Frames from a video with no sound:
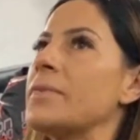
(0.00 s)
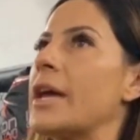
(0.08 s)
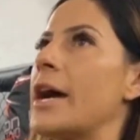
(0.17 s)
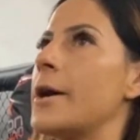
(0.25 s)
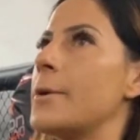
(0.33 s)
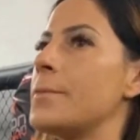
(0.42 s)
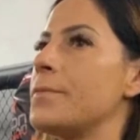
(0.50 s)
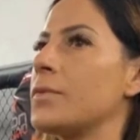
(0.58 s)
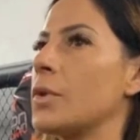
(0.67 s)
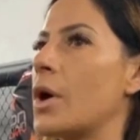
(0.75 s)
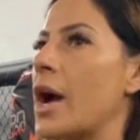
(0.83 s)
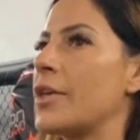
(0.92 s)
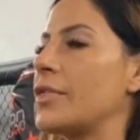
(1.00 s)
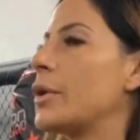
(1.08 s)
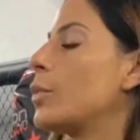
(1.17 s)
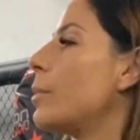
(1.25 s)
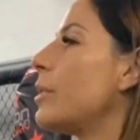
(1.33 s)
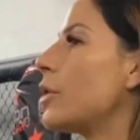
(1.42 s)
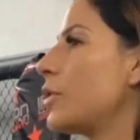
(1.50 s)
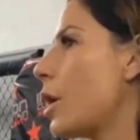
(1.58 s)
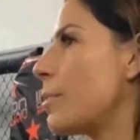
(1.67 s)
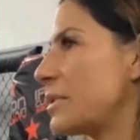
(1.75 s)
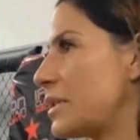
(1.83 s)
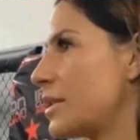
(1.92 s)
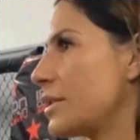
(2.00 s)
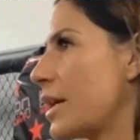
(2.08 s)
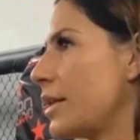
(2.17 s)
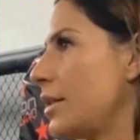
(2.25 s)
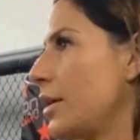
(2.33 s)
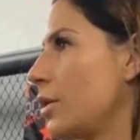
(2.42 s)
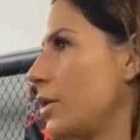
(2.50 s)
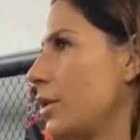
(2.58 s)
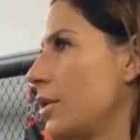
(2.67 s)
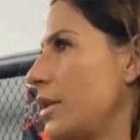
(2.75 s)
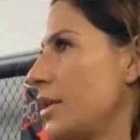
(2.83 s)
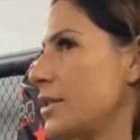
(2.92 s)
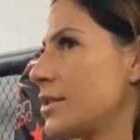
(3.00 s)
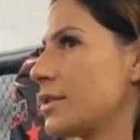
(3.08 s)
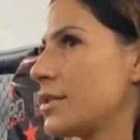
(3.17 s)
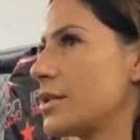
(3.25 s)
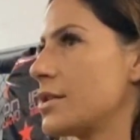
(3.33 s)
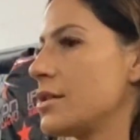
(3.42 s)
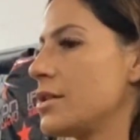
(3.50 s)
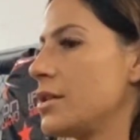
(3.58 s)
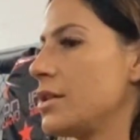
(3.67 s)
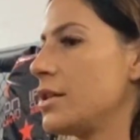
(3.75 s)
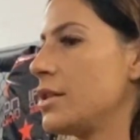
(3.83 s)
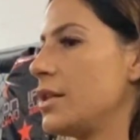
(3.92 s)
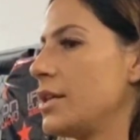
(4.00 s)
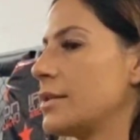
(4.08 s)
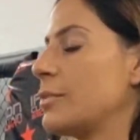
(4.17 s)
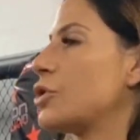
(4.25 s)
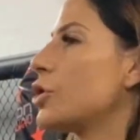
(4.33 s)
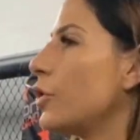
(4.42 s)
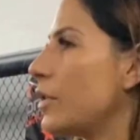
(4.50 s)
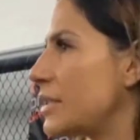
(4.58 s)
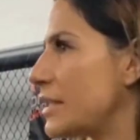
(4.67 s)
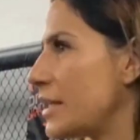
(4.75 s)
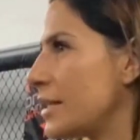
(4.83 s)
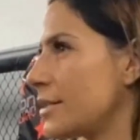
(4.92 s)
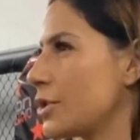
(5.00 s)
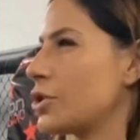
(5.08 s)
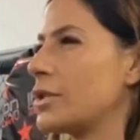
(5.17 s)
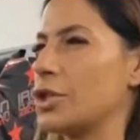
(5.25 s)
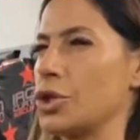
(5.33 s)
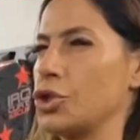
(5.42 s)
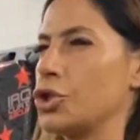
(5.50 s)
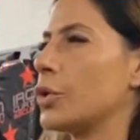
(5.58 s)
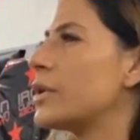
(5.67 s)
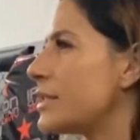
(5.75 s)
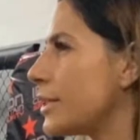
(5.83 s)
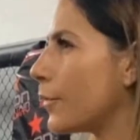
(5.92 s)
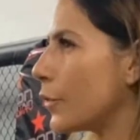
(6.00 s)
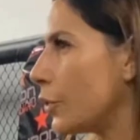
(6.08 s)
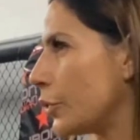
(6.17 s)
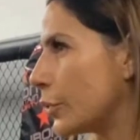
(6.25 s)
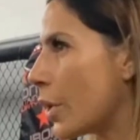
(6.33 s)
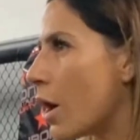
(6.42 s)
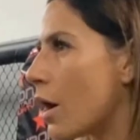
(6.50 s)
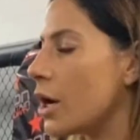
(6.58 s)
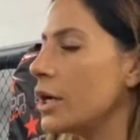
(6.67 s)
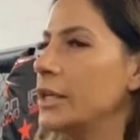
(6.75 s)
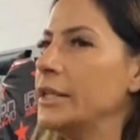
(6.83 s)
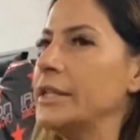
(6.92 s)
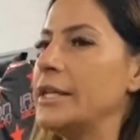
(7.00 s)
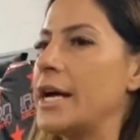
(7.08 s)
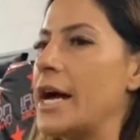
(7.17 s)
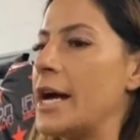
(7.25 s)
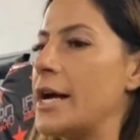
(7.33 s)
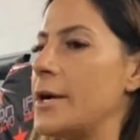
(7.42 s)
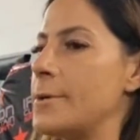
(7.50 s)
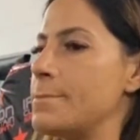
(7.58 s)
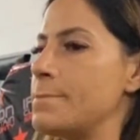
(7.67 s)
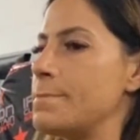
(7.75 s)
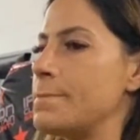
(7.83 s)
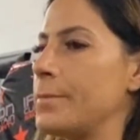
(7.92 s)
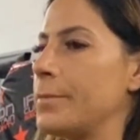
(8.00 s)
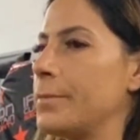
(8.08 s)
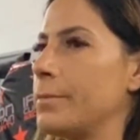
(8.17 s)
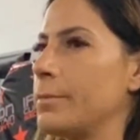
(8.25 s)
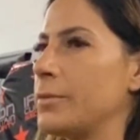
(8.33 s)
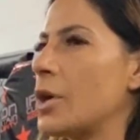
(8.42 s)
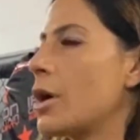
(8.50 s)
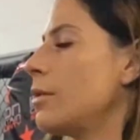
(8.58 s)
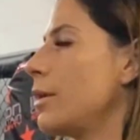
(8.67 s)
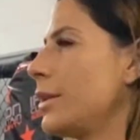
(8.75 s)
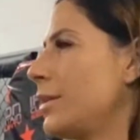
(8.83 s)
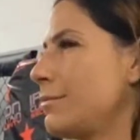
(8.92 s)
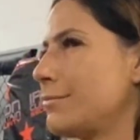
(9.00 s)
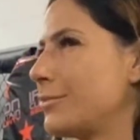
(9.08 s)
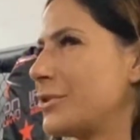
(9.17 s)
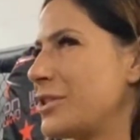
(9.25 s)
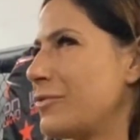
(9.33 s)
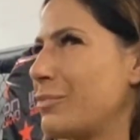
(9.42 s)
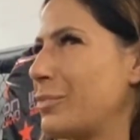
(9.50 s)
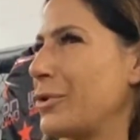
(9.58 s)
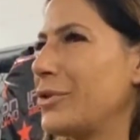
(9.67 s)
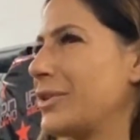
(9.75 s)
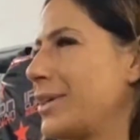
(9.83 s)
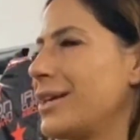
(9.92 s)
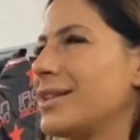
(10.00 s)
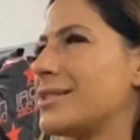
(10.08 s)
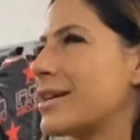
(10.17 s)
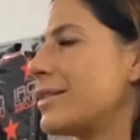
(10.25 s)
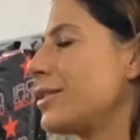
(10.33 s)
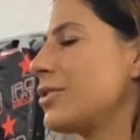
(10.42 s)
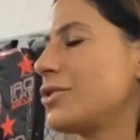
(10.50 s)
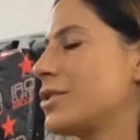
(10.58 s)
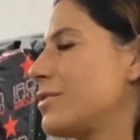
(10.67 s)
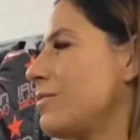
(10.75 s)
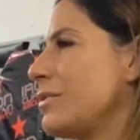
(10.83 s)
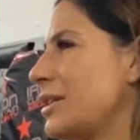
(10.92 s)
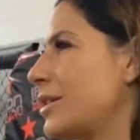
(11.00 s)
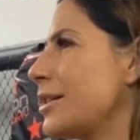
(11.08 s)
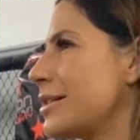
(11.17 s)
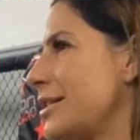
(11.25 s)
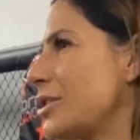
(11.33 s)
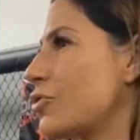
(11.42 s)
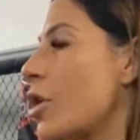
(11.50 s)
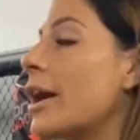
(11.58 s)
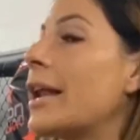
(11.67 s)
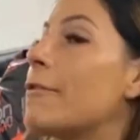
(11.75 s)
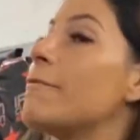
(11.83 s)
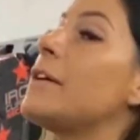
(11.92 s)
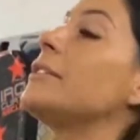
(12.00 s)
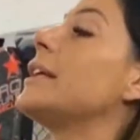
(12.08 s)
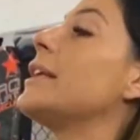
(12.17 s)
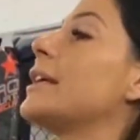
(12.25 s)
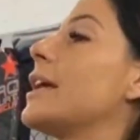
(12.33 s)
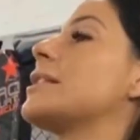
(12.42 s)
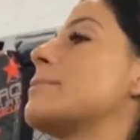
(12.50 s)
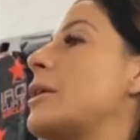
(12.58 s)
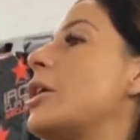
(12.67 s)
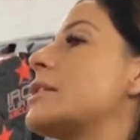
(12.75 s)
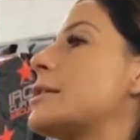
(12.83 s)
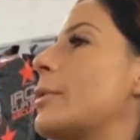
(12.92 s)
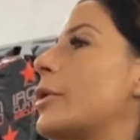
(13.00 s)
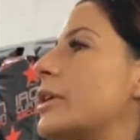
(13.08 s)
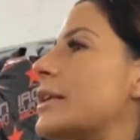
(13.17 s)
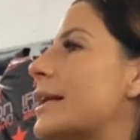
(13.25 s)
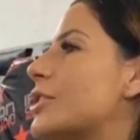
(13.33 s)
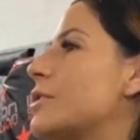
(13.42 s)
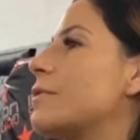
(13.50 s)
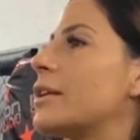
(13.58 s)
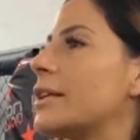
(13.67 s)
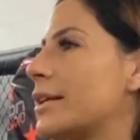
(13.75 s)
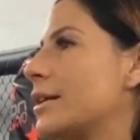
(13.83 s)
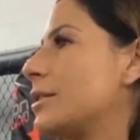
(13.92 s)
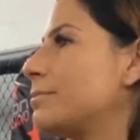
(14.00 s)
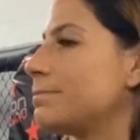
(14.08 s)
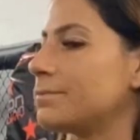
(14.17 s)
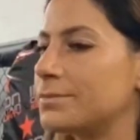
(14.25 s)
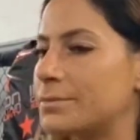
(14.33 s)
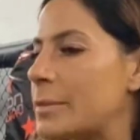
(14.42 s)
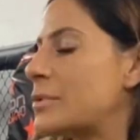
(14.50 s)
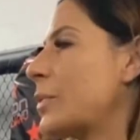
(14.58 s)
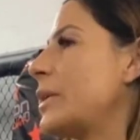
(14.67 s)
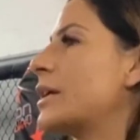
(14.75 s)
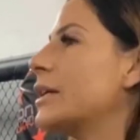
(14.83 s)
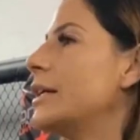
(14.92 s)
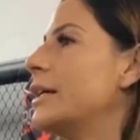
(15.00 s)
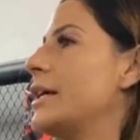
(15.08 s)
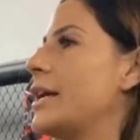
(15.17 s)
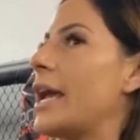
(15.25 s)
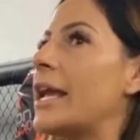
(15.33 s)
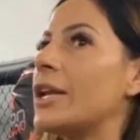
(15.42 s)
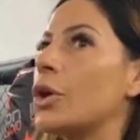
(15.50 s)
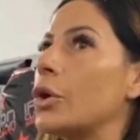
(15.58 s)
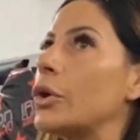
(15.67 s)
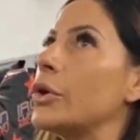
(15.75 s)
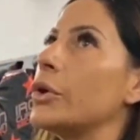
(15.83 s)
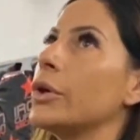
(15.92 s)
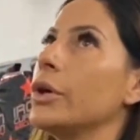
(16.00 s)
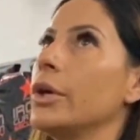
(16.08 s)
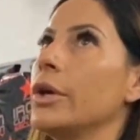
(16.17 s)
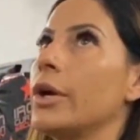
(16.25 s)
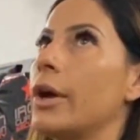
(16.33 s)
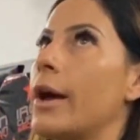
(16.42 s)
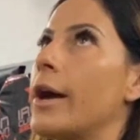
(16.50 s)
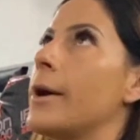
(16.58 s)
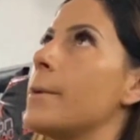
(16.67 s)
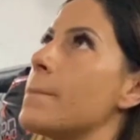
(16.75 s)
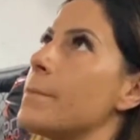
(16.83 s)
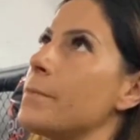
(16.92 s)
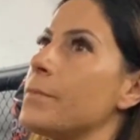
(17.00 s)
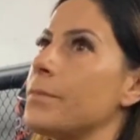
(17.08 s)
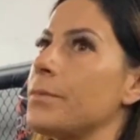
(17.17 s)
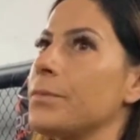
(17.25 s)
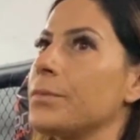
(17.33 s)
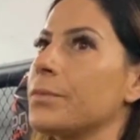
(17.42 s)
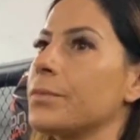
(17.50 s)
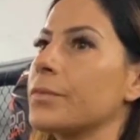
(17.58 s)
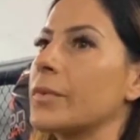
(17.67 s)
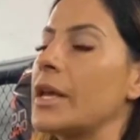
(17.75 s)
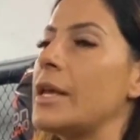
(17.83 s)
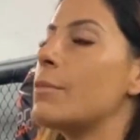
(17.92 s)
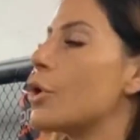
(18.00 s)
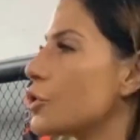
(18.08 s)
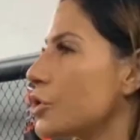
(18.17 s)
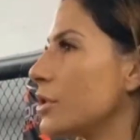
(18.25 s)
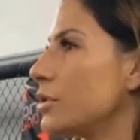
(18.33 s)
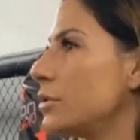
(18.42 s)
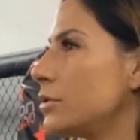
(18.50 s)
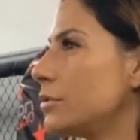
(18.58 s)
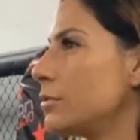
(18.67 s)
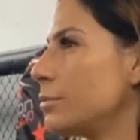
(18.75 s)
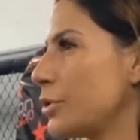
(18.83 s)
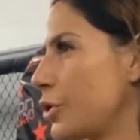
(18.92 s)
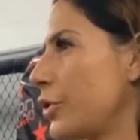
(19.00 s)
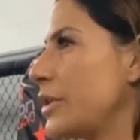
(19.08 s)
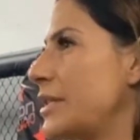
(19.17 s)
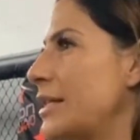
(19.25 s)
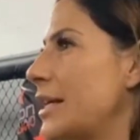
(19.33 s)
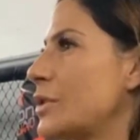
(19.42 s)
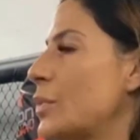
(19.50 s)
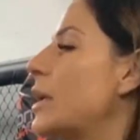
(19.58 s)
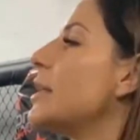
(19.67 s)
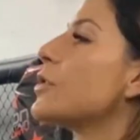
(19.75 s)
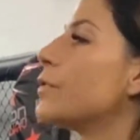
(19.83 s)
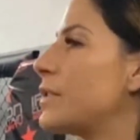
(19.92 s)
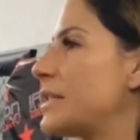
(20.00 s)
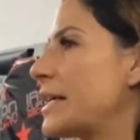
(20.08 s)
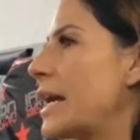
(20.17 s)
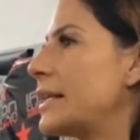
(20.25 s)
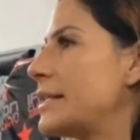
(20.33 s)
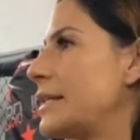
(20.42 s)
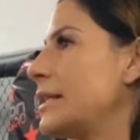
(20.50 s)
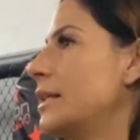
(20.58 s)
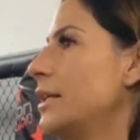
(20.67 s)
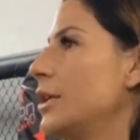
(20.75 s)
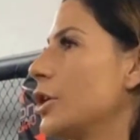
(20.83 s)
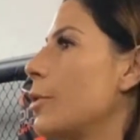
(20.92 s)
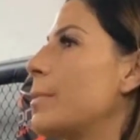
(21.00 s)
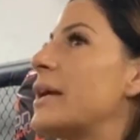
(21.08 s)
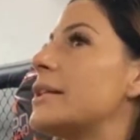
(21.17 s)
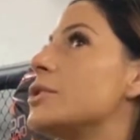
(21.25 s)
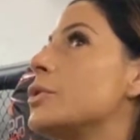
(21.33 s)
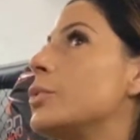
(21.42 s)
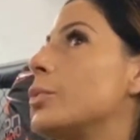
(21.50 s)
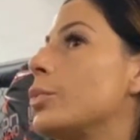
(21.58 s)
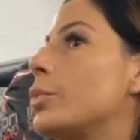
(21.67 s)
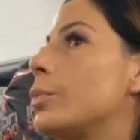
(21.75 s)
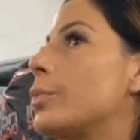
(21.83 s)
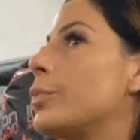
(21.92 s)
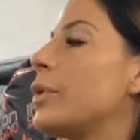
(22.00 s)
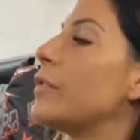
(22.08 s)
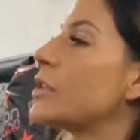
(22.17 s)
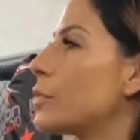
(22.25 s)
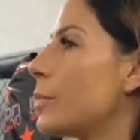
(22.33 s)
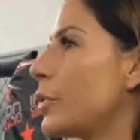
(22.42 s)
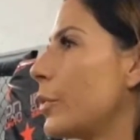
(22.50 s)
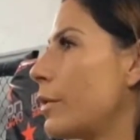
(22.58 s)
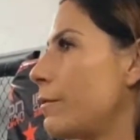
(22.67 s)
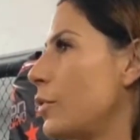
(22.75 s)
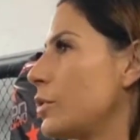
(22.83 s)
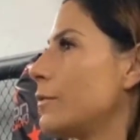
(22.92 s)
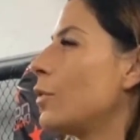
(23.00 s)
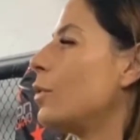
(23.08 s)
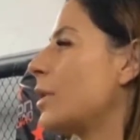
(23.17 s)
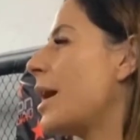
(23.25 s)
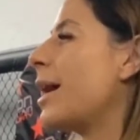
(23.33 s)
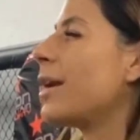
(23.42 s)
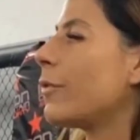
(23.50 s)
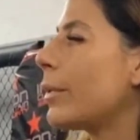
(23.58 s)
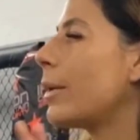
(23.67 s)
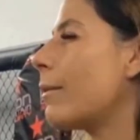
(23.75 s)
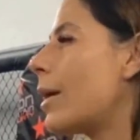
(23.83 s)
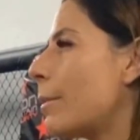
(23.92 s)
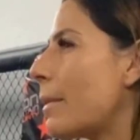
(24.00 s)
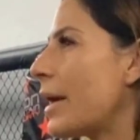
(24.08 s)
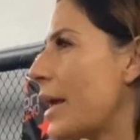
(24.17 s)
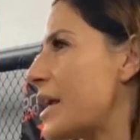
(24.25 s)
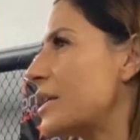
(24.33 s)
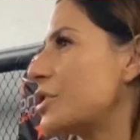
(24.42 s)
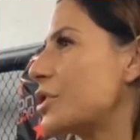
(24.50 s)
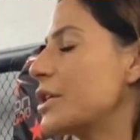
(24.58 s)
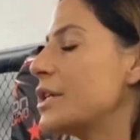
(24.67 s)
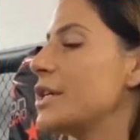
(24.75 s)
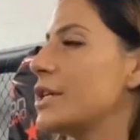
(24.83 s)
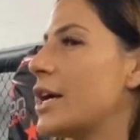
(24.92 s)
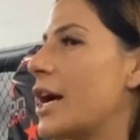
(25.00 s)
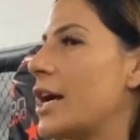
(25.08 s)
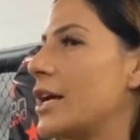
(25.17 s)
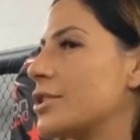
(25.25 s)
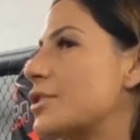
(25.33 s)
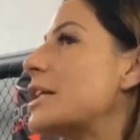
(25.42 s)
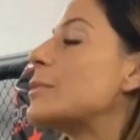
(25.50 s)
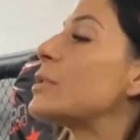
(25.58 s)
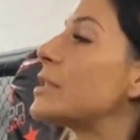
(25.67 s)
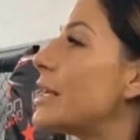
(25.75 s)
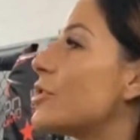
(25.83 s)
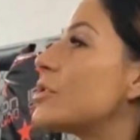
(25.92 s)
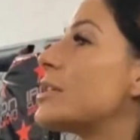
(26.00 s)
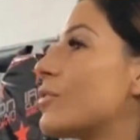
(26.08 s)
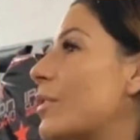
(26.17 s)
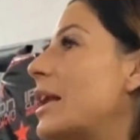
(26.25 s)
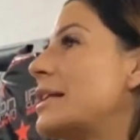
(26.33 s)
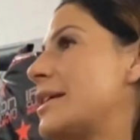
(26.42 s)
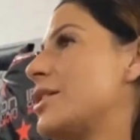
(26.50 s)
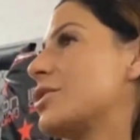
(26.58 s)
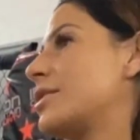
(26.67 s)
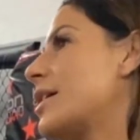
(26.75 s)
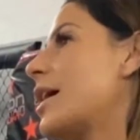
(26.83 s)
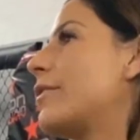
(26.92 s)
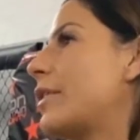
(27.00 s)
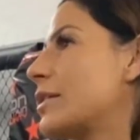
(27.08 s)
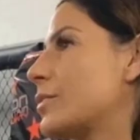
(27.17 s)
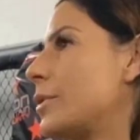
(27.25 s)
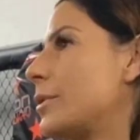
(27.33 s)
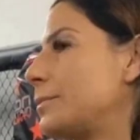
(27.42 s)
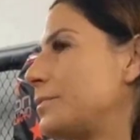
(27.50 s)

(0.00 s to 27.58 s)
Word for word: Um, I think women are the opposite. I think there's there's a maturity, there's a, a surety of who you are. Um, yeah, and then once you've birthed kids, I think you're just ridiculously strong. And I felt that against my last opponent. Like she felt like a pipsqueak mm. in her um, emotional maturity as well as her physicality mm. compared to previous women who I fought have all kind of been around my age. Uh, so that was an interesting realization to have as well.